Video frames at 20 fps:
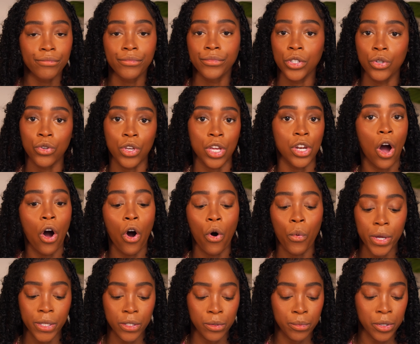you can
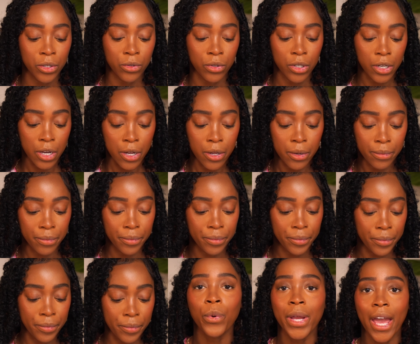always build it up.
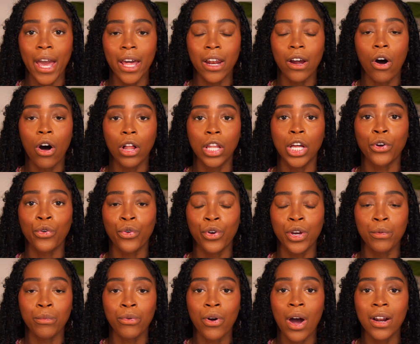We added all our
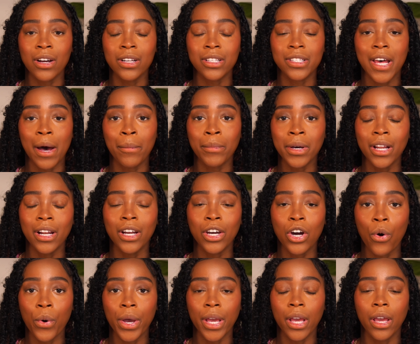cream products. I'm gonna
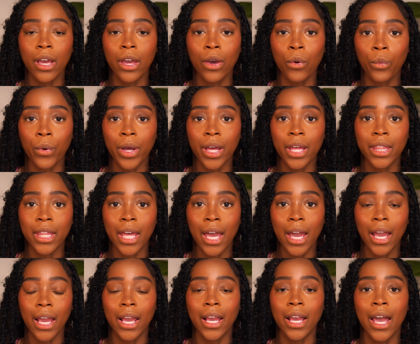go in with
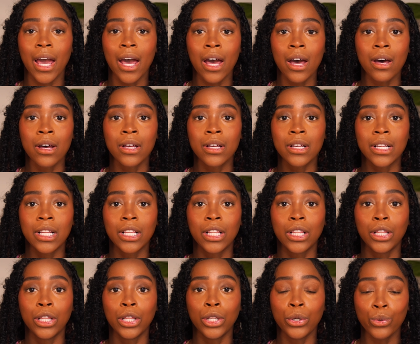a
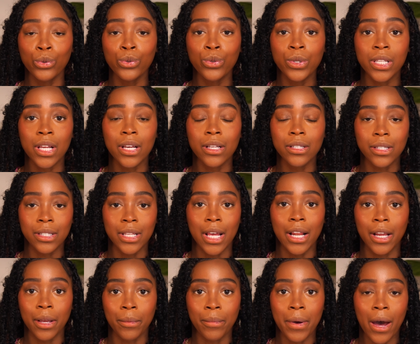loose
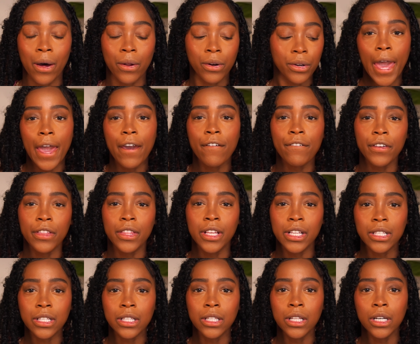setting powder, and for
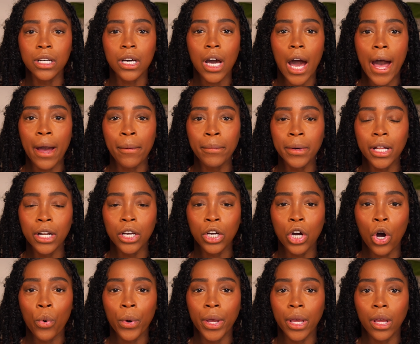this look I'm gonna
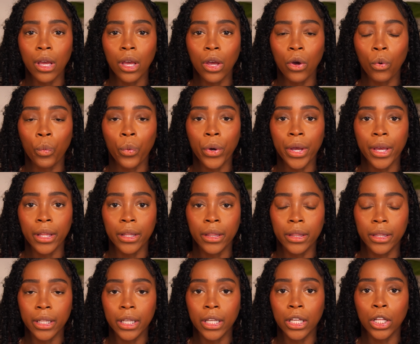go in with
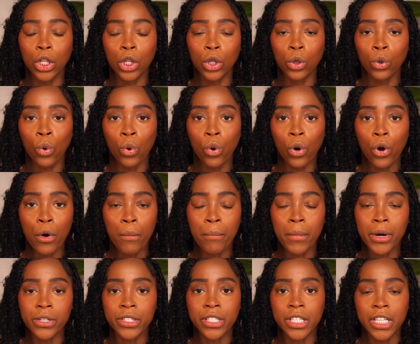the Laura
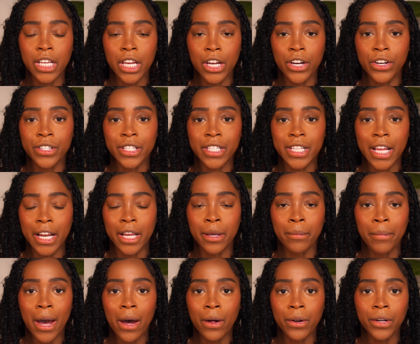Mercier setting
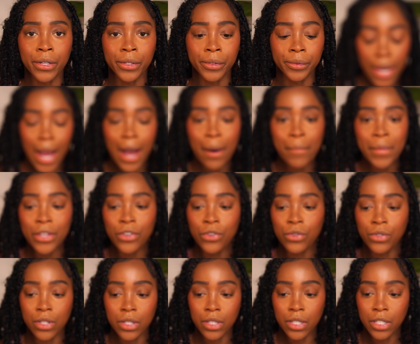powder. I've been
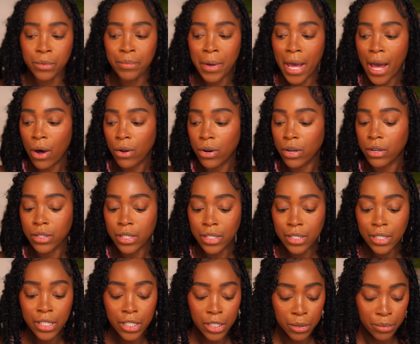using this powder.
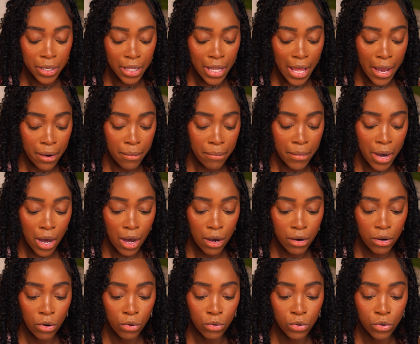This has been like my
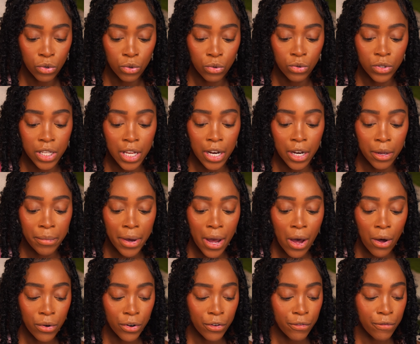go-to setting
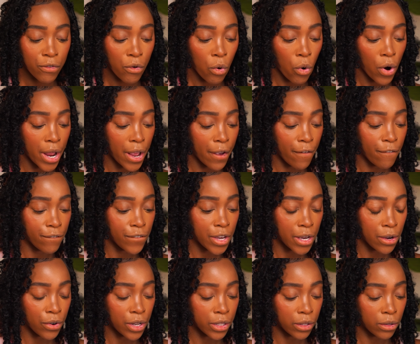powder for a
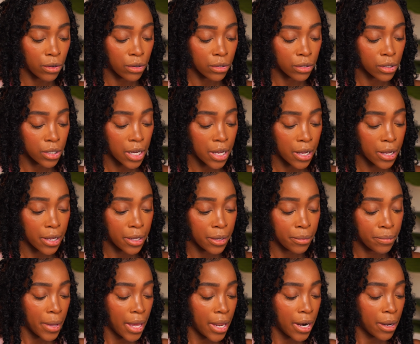very long
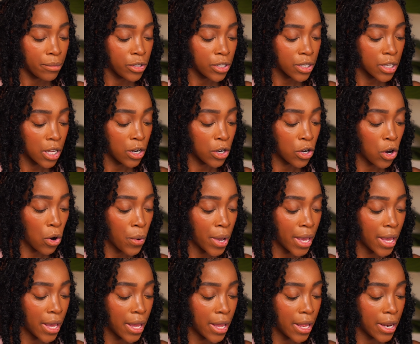time, and I'm just gonna go
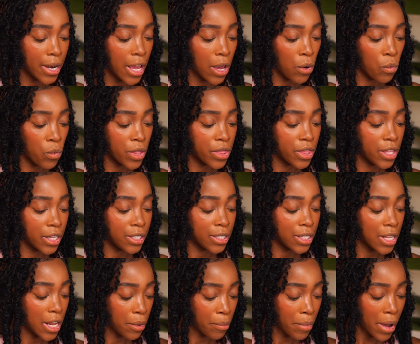in, and with this
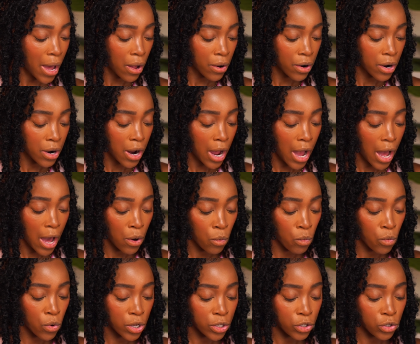setting powder I
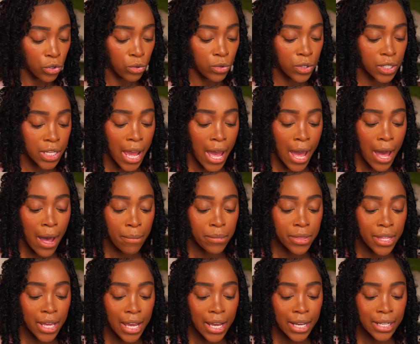want to tap
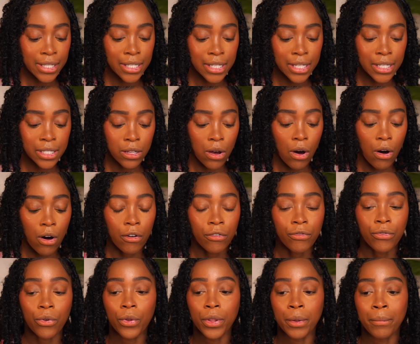the excess
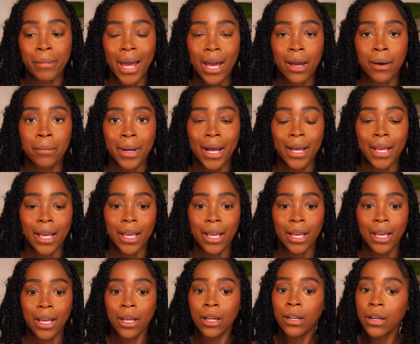off on the back of my
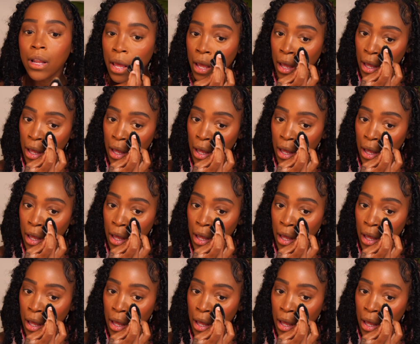hand,